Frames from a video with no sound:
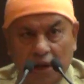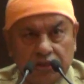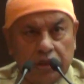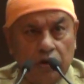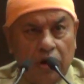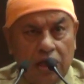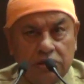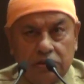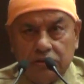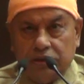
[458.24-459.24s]
A person
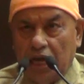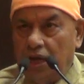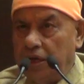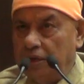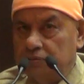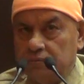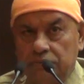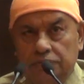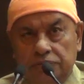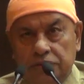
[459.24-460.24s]
was
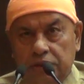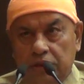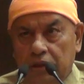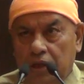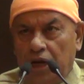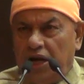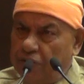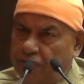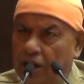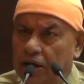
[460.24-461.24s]
selling
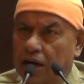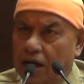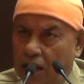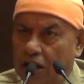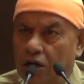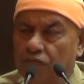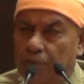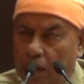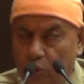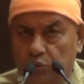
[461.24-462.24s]
different color
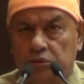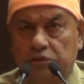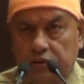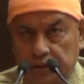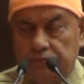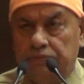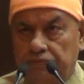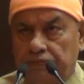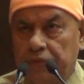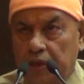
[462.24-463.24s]
of balloons
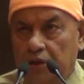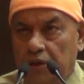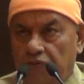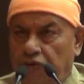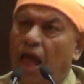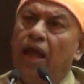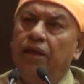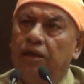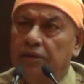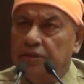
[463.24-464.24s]

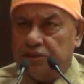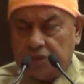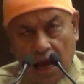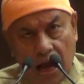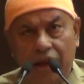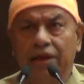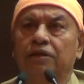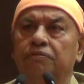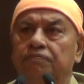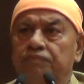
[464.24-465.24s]
flying in the
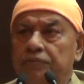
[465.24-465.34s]
sky.